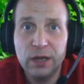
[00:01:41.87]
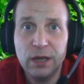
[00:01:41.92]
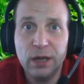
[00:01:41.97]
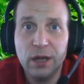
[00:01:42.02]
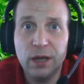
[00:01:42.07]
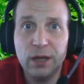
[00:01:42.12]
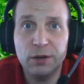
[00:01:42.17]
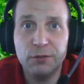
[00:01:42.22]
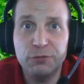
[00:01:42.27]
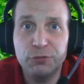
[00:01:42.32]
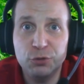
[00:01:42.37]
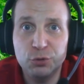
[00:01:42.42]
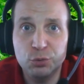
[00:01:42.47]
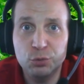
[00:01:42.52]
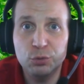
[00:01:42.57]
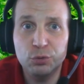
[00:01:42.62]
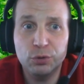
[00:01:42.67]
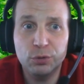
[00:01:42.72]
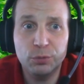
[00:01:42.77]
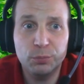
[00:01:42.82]
And if
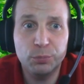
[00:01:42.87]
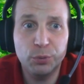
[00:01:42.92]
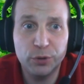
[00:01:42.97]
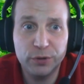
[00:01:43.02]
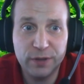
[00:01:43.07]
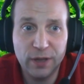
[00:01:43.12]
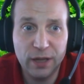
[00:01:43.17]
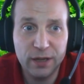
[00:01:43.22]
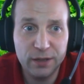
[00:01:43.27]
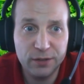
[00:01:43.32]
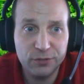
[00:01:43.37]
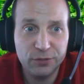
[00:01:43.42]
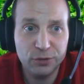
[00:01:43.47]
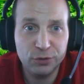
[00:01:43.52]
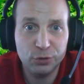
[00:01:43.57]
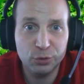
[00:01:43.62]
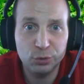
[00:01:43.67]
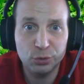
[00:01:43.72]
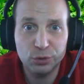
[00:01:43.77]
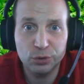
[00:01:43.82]
you put that into
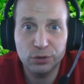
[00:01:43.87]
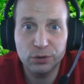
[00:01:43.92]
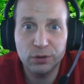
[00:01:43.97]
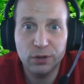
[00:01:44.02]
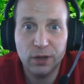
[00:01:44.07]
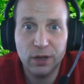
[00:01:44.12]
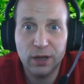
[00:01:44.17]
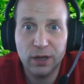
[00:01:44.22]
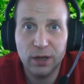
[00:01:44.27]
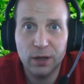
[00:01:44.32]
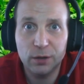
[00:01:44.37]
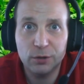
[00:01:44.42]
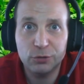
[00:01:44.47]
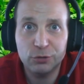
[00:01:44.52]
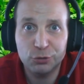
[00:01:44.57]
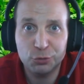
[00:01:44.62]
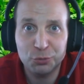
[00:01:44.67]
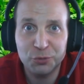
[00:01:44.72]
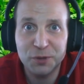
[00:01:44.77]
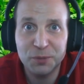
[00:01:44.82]
Google, uh,
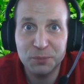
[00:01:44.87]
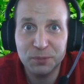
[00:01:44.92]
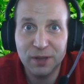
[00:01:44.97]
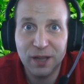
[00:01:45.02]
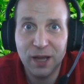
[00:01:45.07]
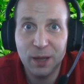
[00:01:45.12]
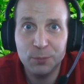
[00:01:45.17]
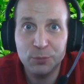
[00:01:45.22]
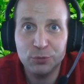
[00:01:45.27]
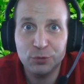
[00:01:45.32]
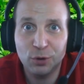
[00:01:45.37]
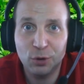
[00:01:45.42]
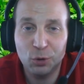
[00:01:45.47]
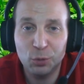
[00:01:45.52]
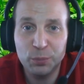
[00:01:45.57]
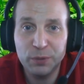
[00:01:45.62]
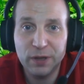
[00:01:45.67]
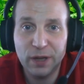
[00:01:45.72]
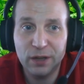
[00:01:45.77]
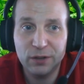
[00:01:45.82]
Streamlabs
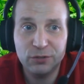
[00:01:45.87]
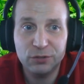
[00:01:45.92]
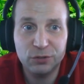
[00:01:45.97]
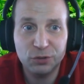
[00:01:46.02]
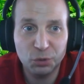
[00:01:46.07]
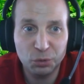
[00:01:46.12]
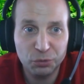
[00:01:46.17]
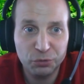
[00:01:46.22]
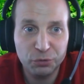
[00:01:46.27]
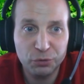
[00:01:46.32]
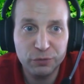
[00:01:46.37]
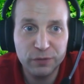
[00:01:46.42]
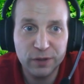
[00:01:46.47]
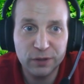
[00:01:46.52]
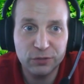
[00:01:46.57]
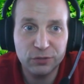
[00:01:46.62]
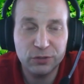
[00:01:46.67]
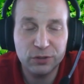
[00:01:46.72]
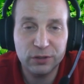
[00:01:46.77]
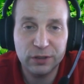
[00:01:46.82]
OBS, go through
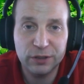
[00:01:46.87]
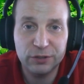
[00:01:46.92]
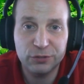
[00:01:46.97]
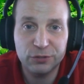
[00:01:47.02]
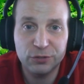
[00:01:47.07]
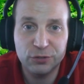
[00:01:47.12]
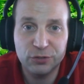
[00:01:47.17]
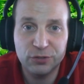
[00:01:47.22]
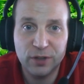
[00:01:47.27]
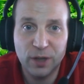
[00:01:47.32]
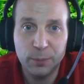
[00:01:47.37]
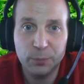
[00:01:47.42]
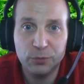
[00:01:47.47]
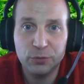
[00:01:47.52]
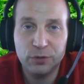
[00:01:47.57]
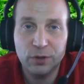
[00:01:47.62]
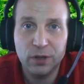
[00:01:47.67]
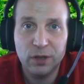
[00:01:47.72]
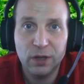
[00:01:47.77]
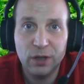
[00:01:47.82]
the installation
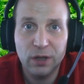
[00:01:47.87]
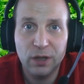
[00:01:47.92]
steps.